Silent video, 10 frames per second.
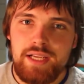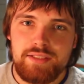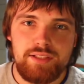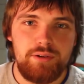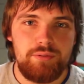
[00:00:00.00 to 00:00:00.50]

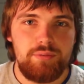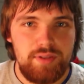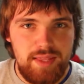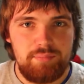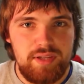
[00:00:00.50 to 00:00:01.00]
So,
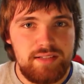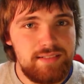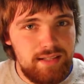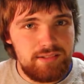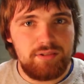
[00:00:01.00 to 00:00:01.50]
with that being
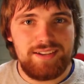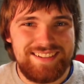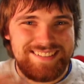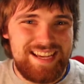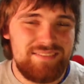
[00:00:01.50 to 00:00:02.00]
said, let's go ahead
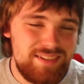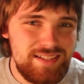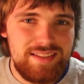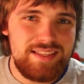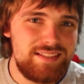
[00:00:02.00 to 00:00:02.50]
and dive
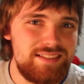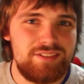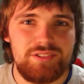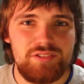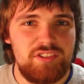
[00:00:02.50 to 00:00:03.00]
into this. It's
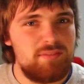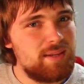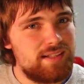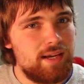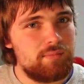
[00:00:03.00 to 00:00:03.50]
also given
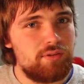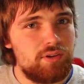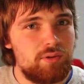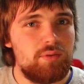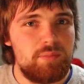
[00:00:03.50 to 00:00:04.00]
me time to
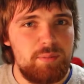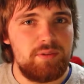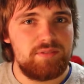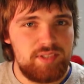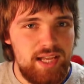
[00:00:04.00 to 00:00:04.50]
look at what
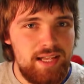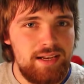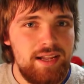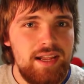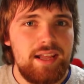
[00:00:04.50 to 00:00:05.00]
people have
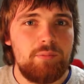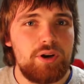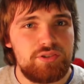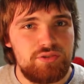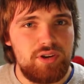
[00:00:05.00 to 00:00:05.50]
said and
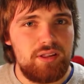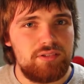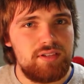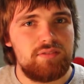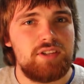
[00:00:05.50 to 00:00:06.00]
watch the
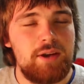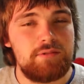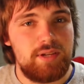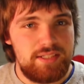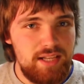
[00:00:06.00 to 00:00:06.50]
trailer several
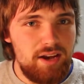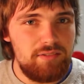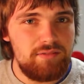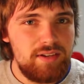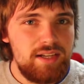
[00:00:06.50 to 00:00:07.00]
times
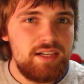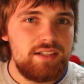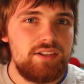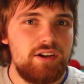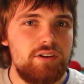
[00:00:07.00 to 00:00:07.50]
myself,
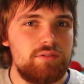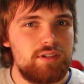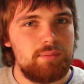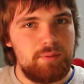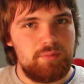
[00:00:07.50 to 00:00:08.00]
to,
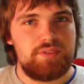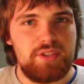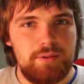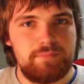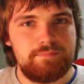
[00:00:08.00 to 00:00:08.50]
come up with
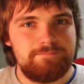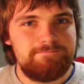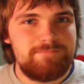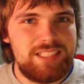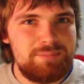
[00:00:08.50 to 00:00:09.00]
some
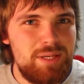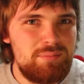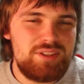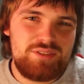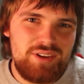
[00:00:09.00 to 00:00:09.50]

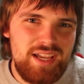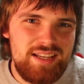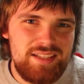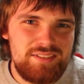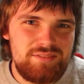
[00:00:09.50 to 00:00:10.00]
maybe story
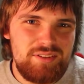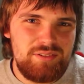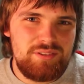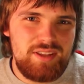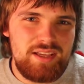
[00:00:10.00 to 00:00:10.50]
ideas for the
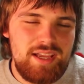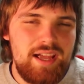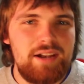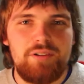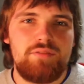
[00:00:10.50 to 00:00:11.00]
whole thing.
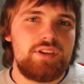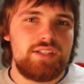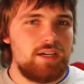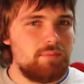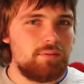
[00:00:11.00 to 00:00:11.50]
I don't know if you can
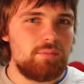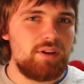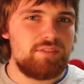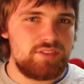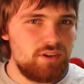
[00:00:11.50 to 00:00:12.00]
tell, but I'm a
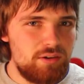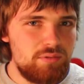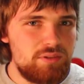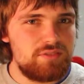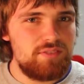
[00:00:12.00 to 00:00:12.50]
bit of a Star
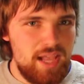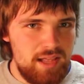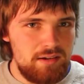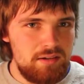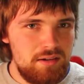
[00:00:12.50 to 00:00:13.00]
Wars
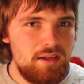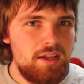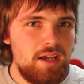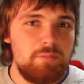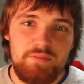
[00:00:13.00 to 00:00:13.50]
fan.
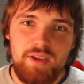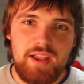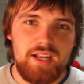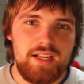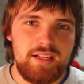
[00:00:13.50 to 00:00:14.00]
I'm a
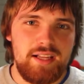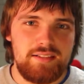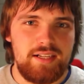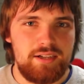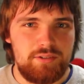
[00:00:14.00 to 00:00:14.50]
fan,
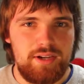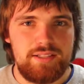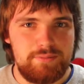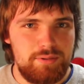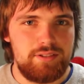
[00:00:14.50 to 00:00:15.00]
not a
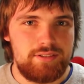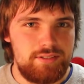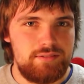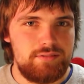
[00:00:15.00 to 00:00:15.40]
crazy person.